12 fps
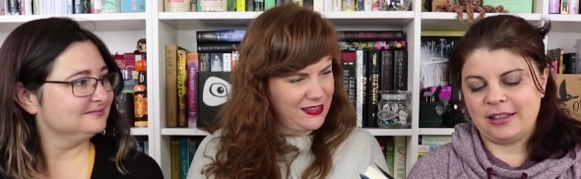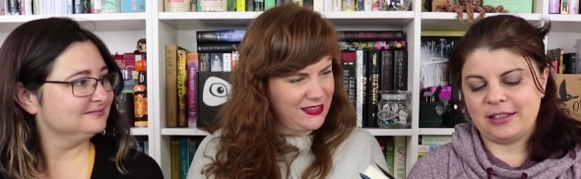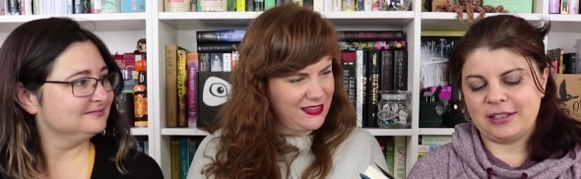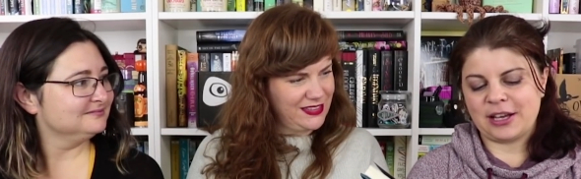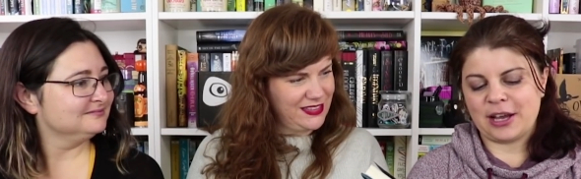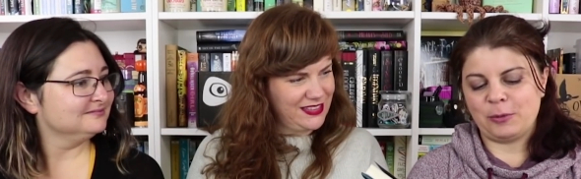
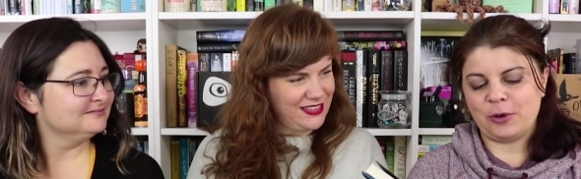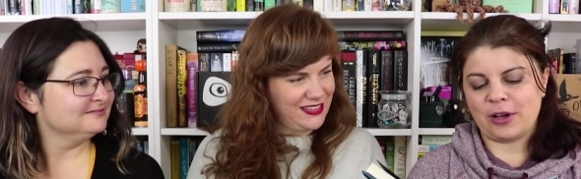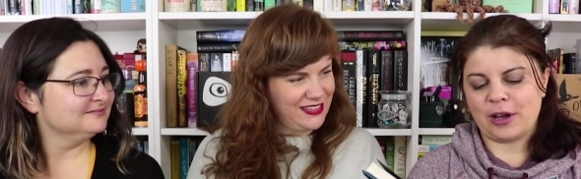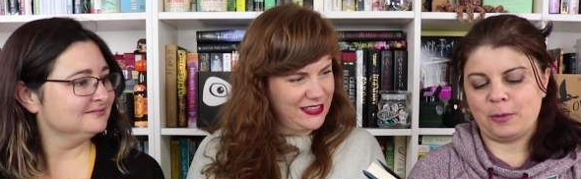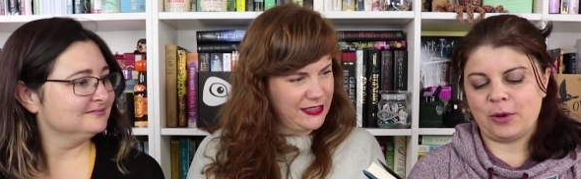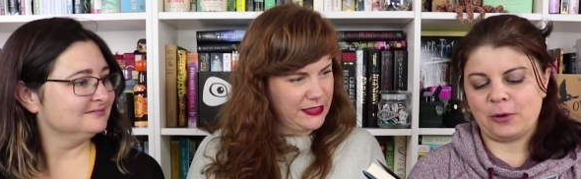Speaker 1: The time will
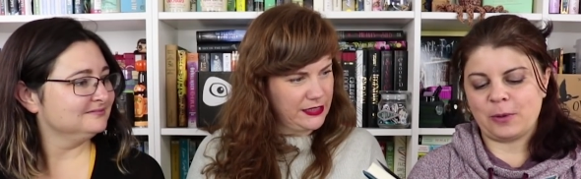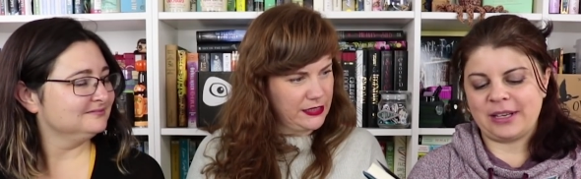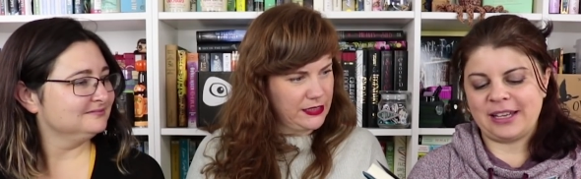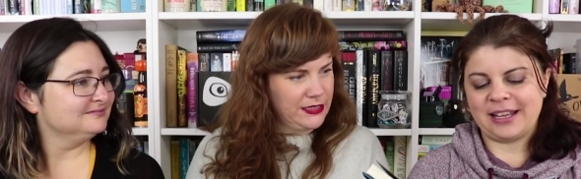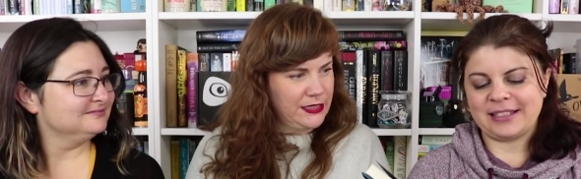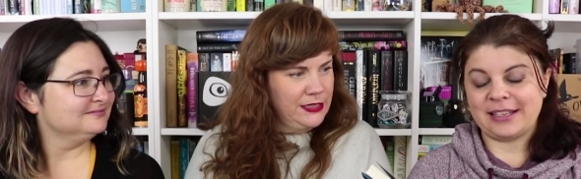come when
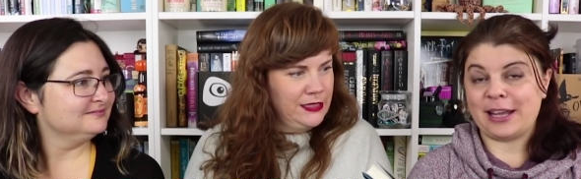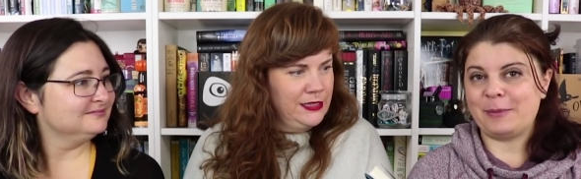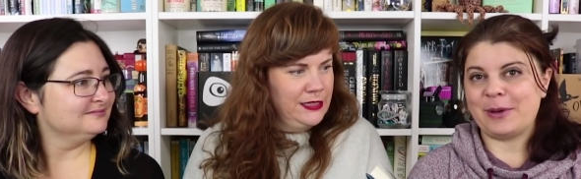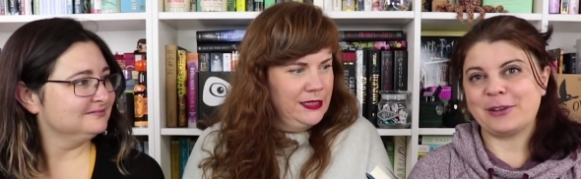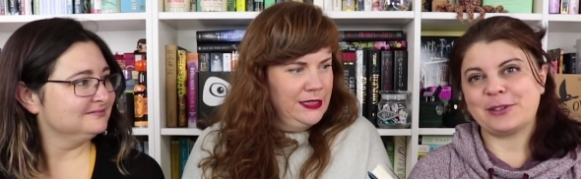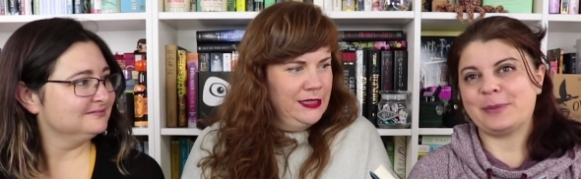Gwendy has
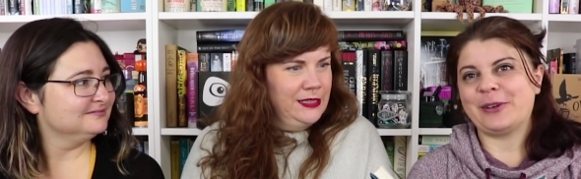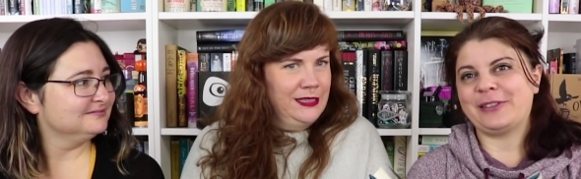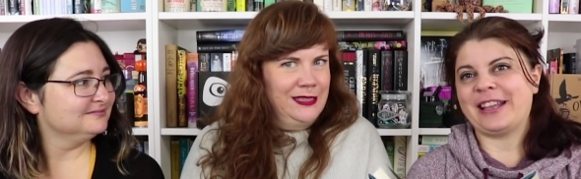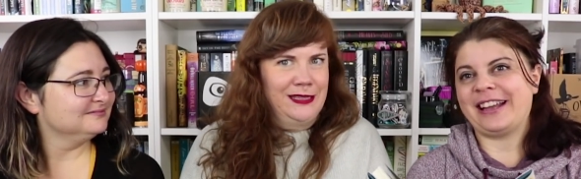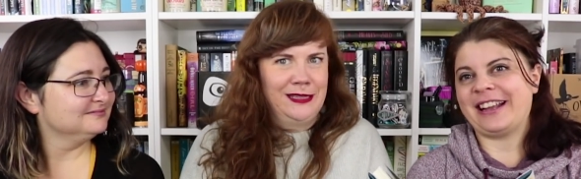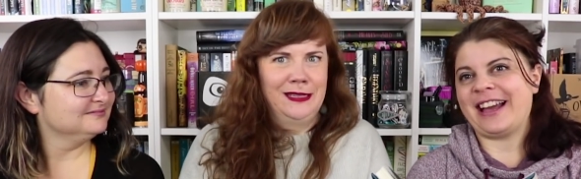nightmares about that